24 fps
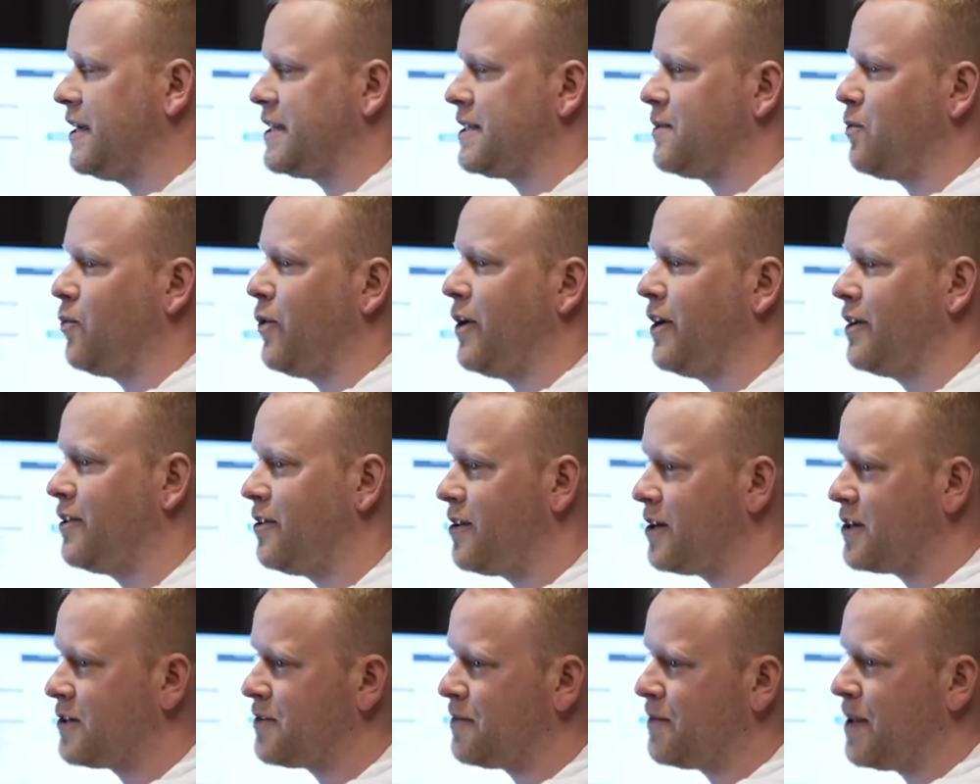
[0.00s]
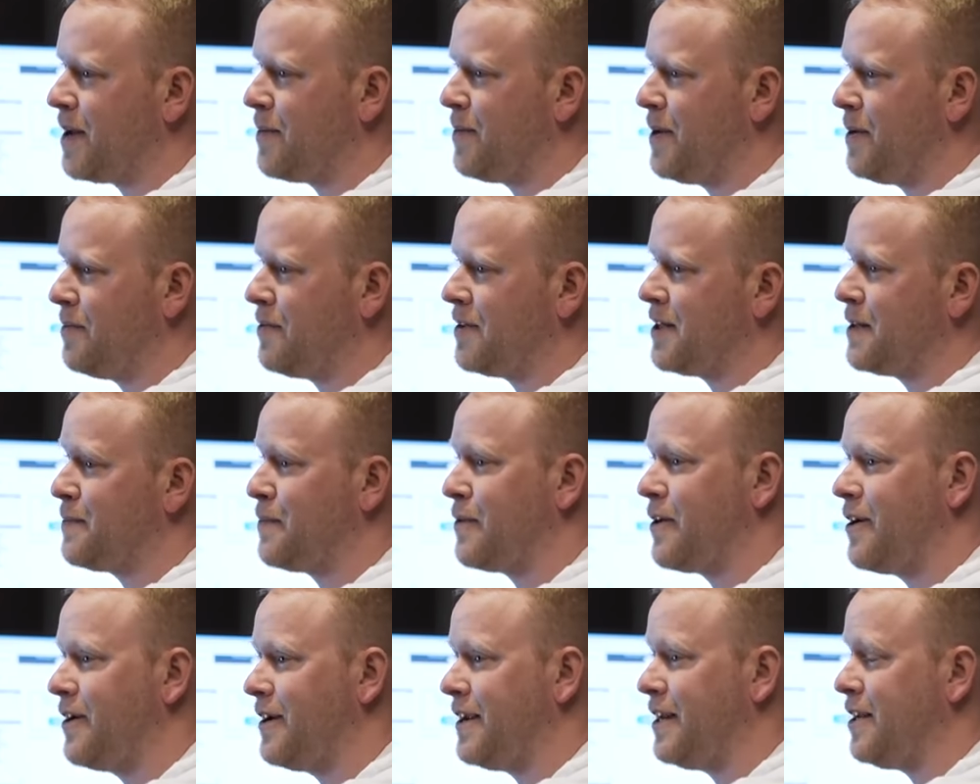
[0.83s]
you get some weird looks from that people at the
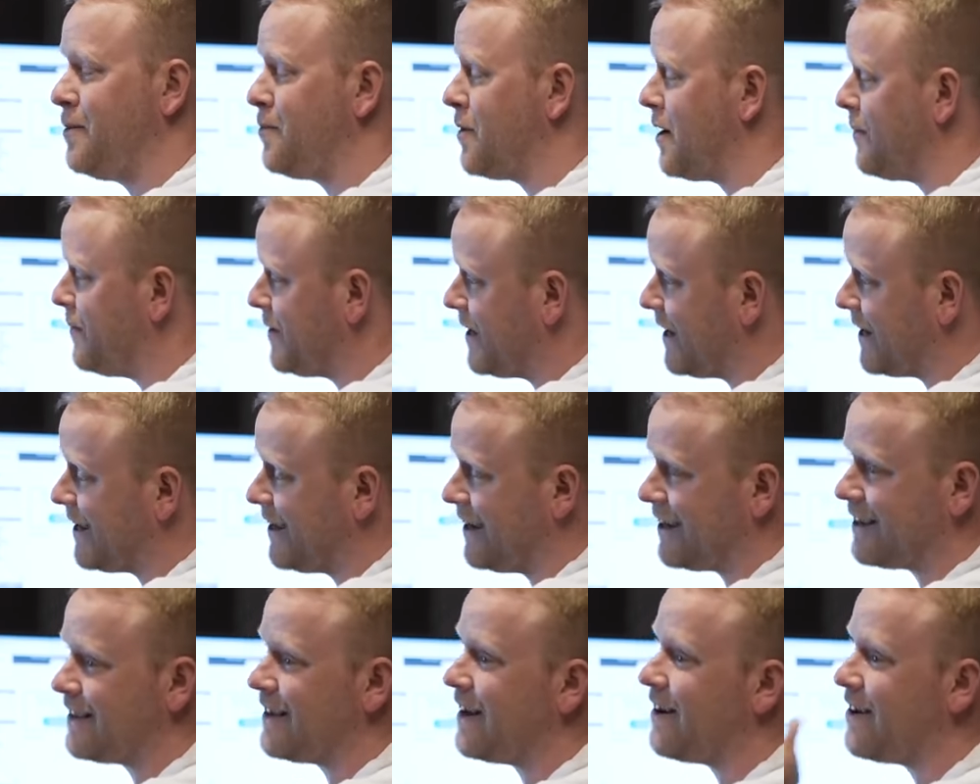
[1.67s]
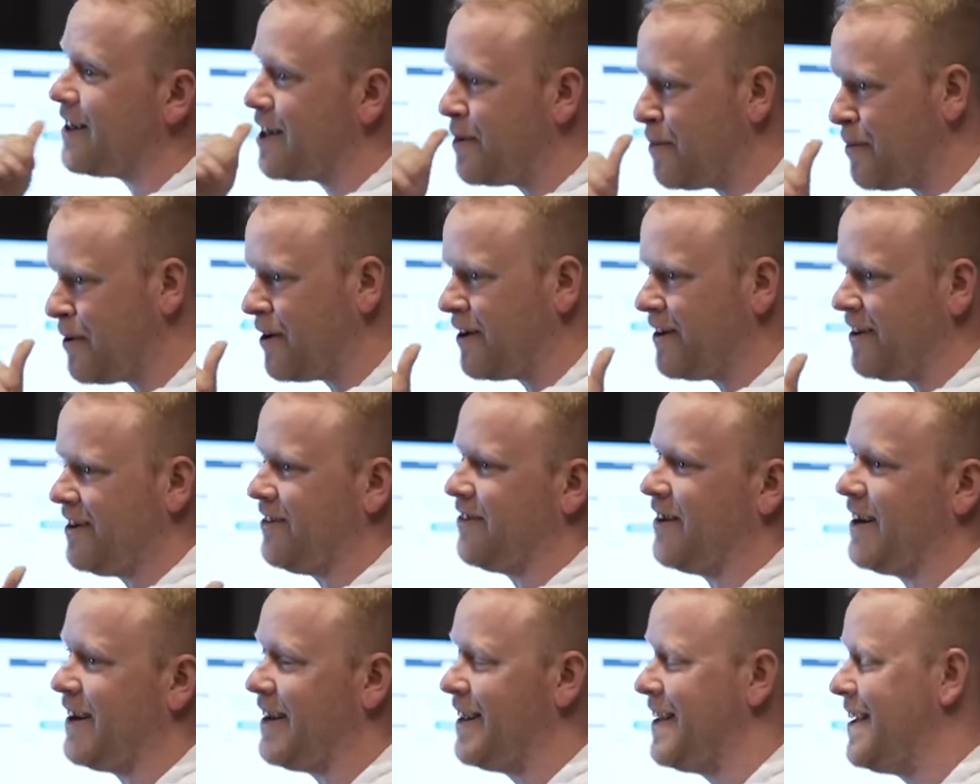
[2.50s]
party and you probably get kicked out of the
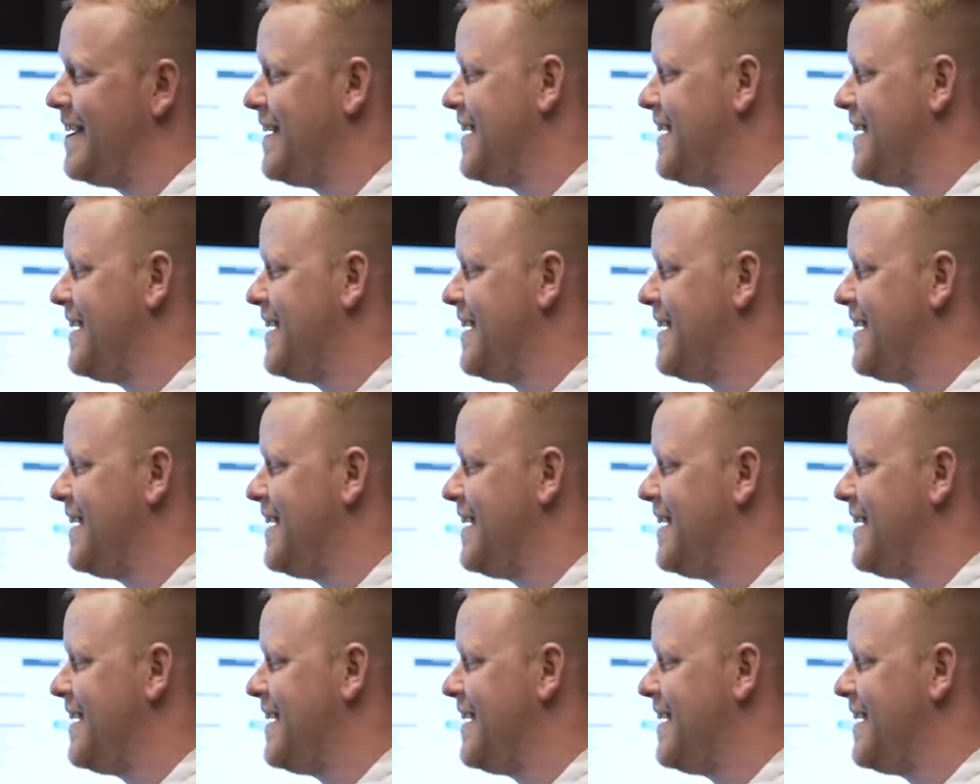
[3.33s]
party, right?